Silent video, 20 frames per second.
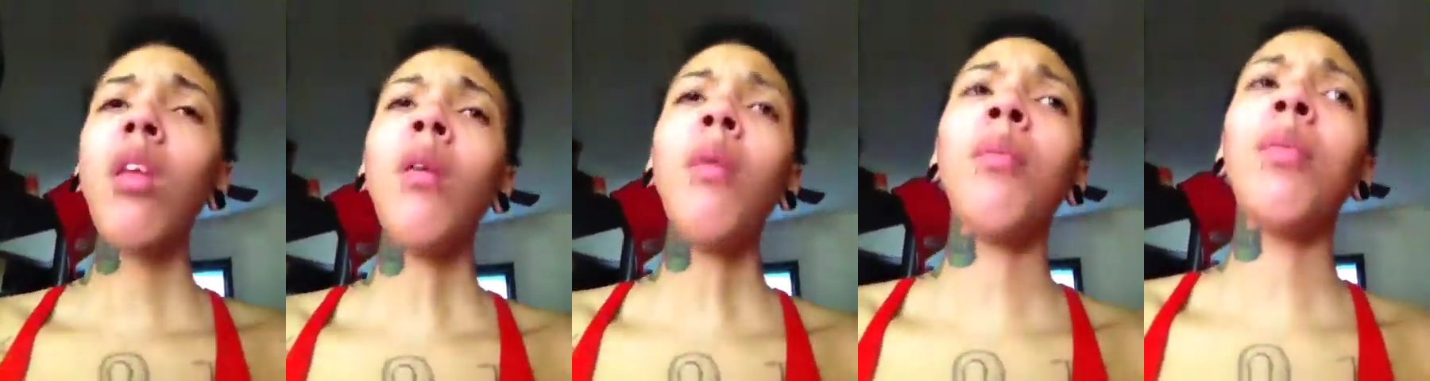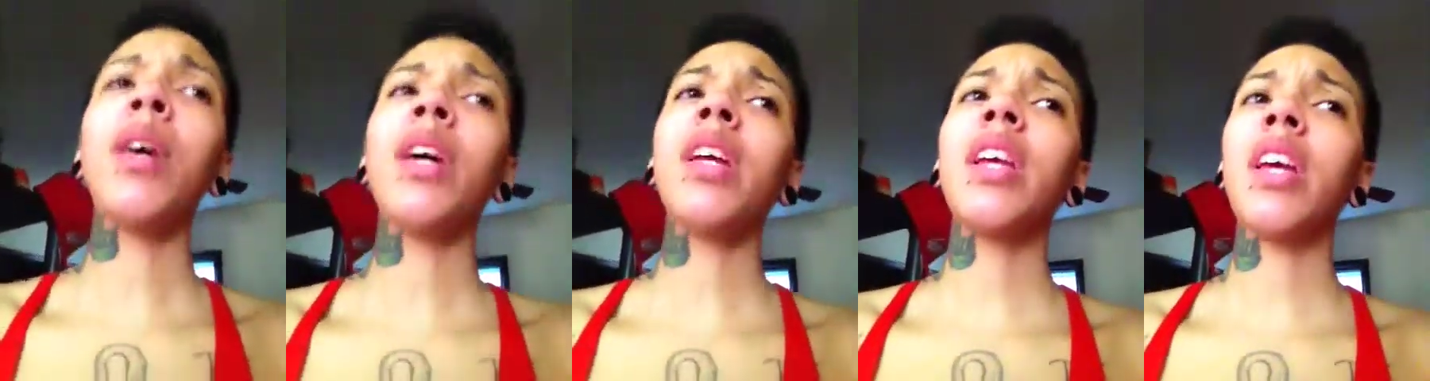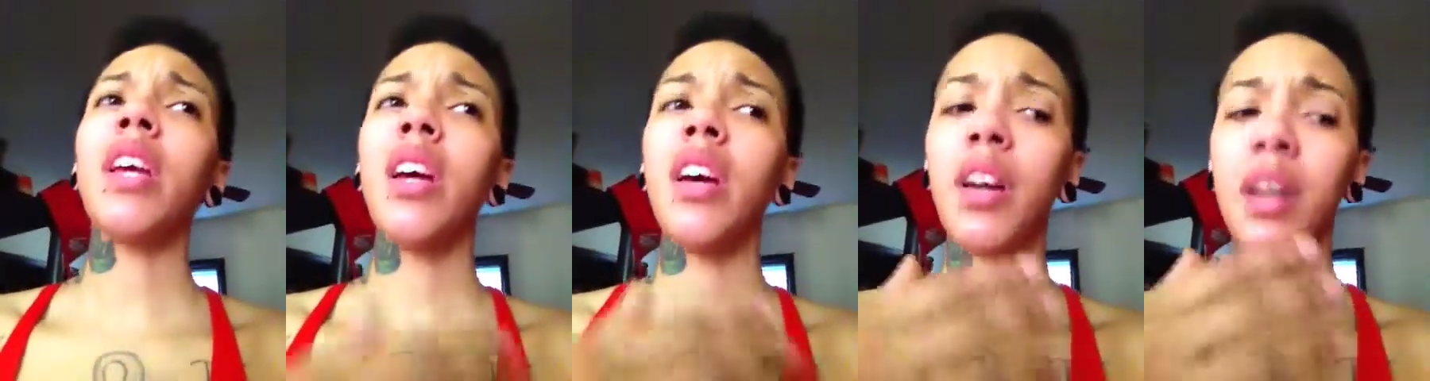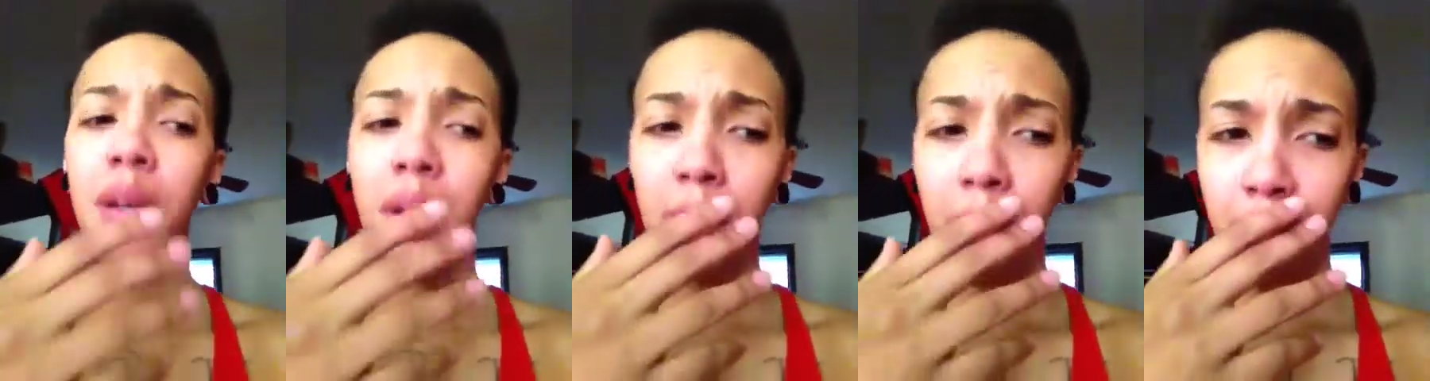But
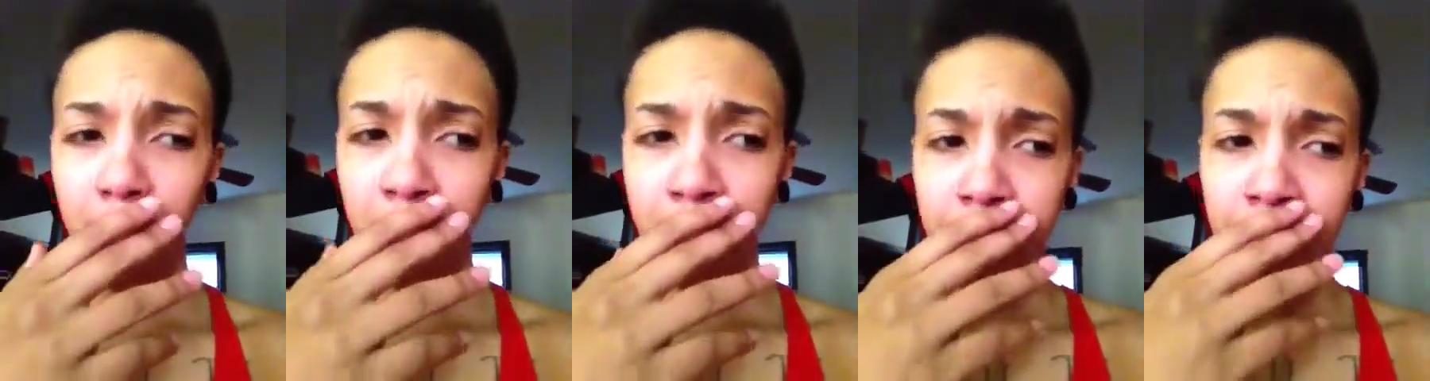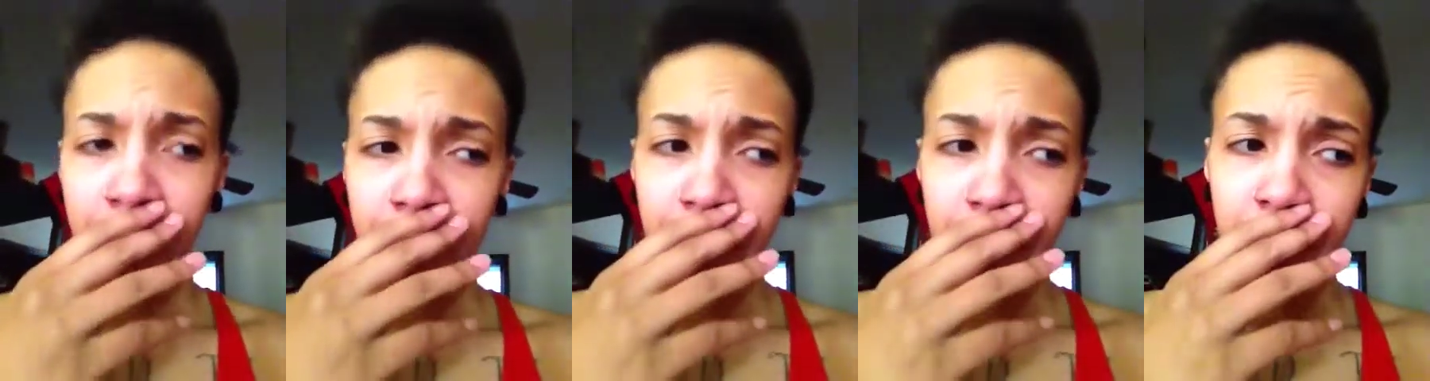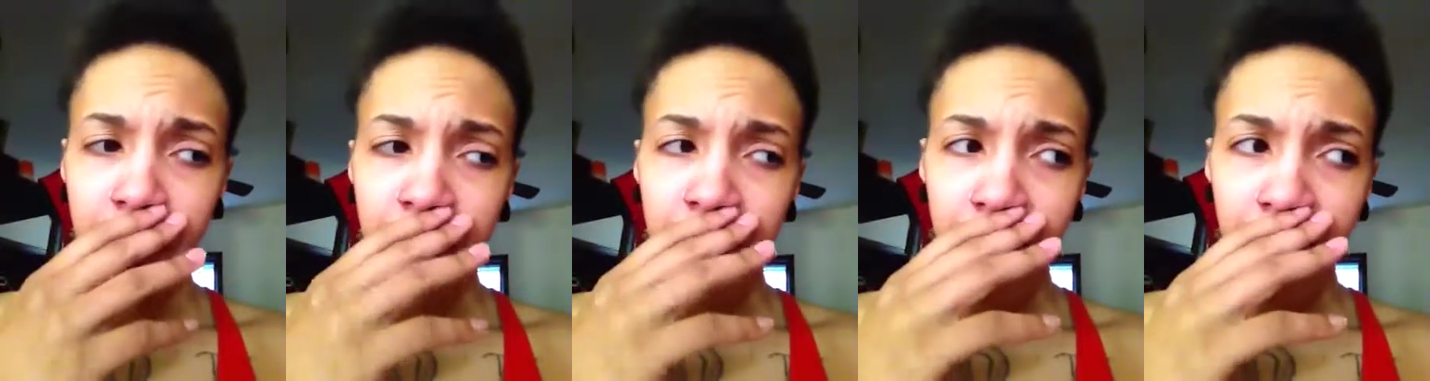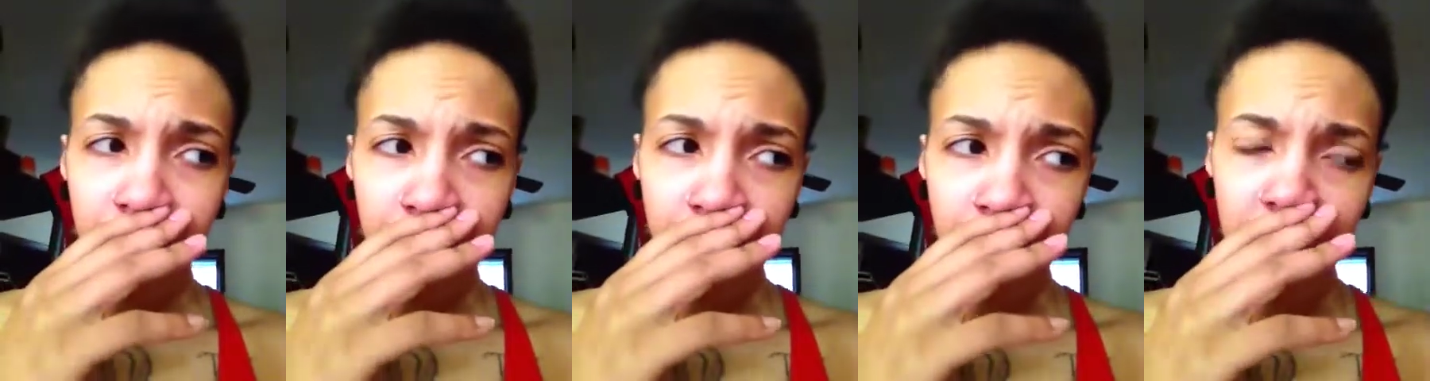yeah,
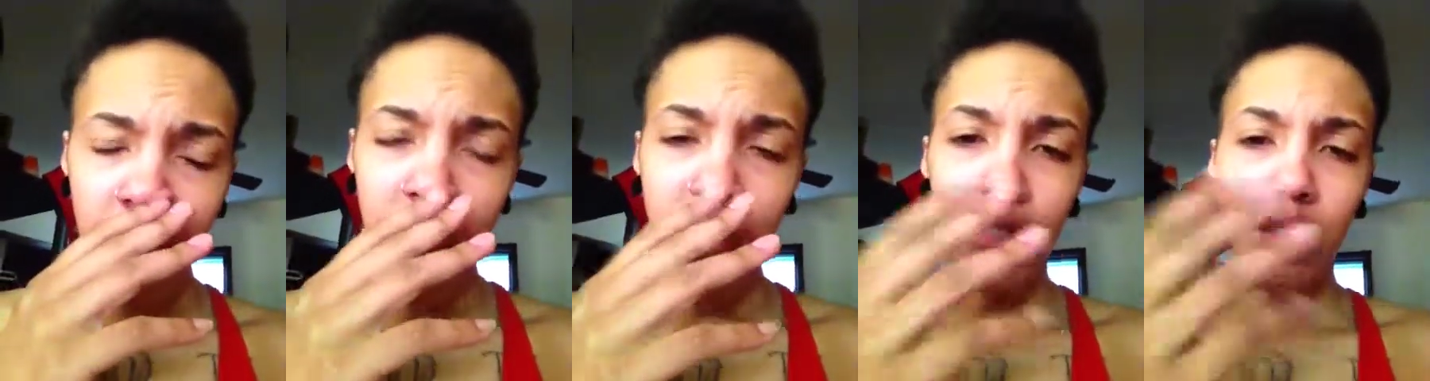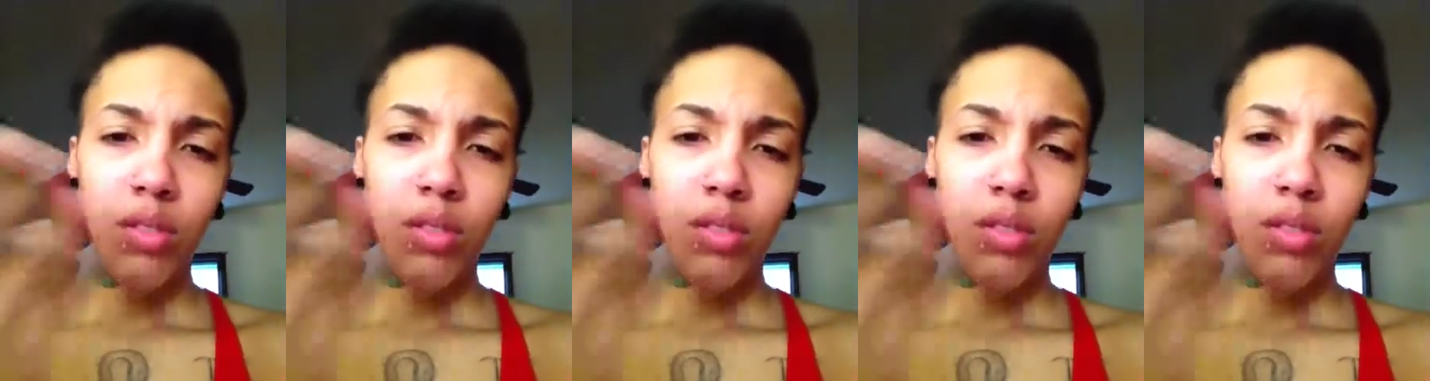because